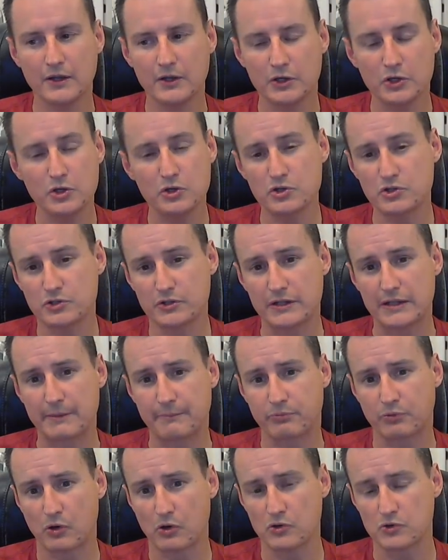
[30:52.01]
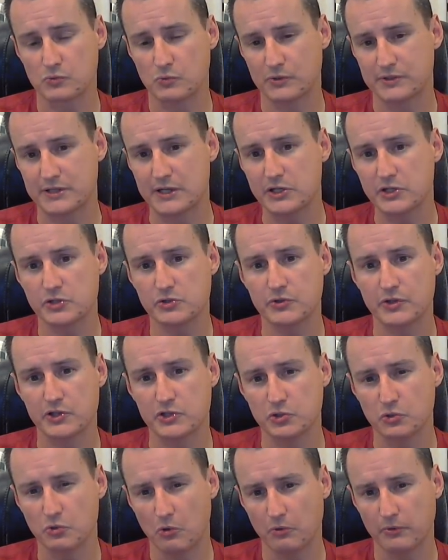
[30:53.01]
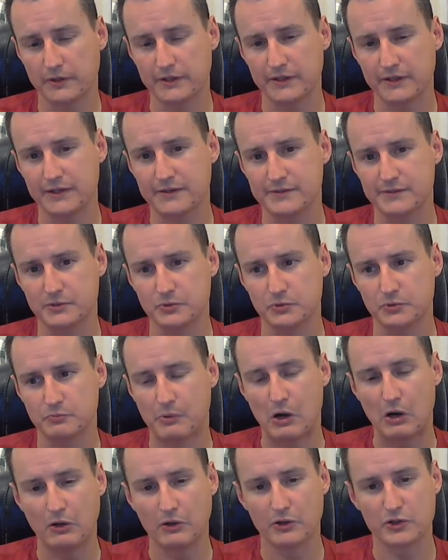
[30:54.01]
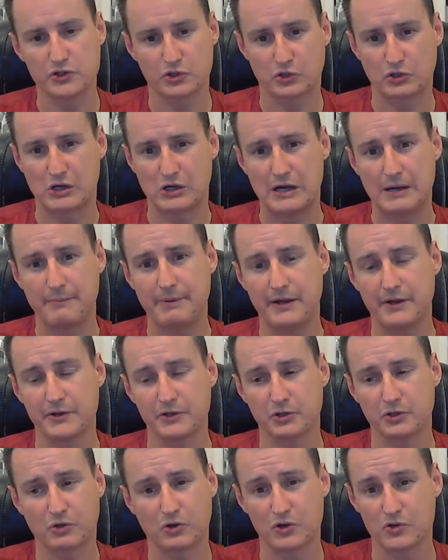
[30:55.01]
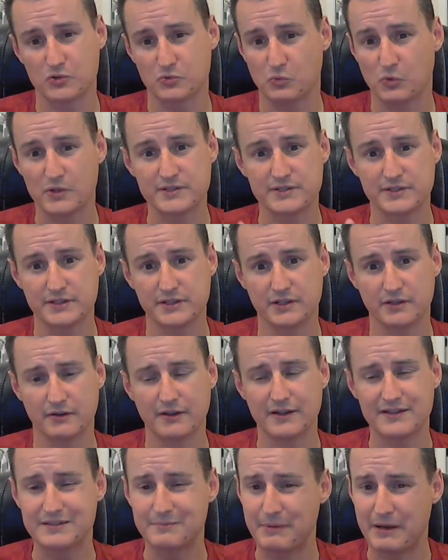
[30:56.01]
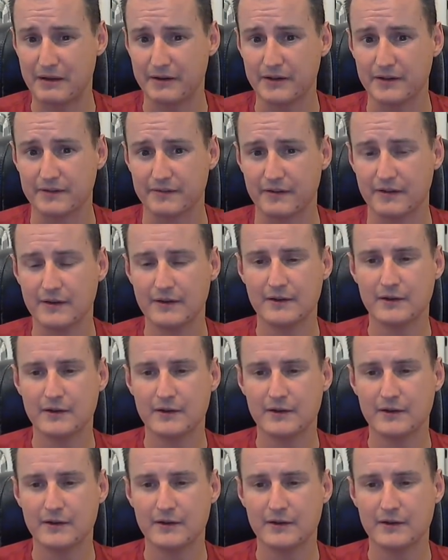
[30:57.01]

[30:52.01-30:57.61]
Usually the pros will teach you that you only need to polish or compound your cars once a year. That's about it.